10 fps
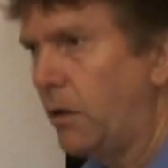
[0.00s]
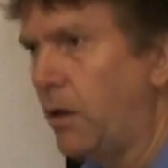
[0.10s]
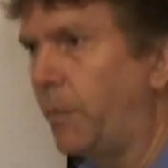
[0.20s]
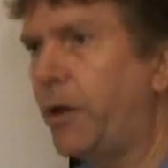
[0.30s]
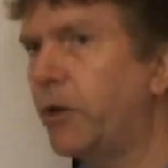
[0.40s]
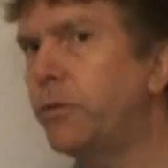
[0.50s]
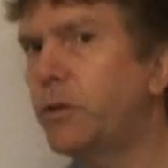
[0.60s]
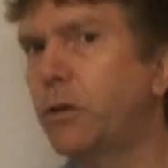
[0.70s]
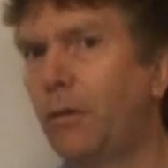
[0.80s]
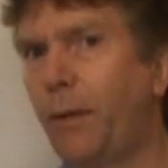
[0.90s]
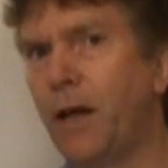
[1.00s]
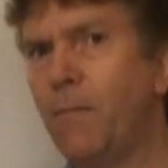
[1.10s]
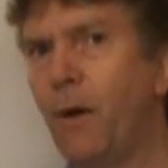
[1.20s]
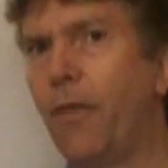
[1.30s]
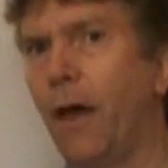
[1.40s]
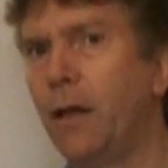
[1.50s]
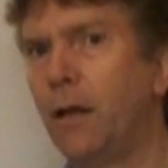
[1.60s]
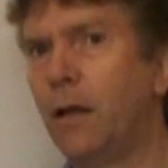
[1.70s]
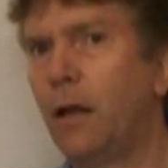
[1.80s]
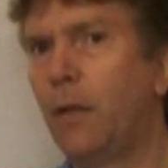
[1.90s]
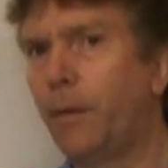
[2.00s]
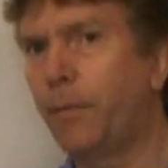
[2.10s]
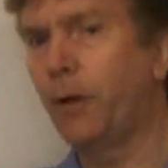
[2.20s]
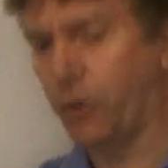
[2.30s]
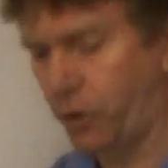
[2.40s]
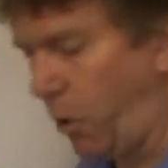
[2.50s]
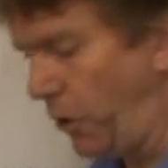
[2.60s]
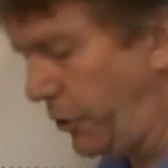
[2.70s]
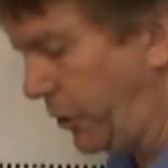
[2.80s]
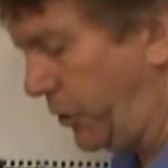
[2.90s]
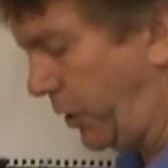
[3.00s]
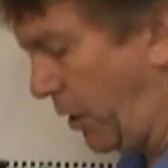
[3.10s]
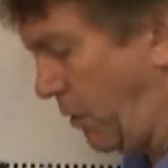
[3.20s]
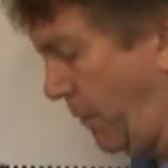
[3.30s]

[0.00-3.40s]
Not because she was told by her mother, but because she wanted to,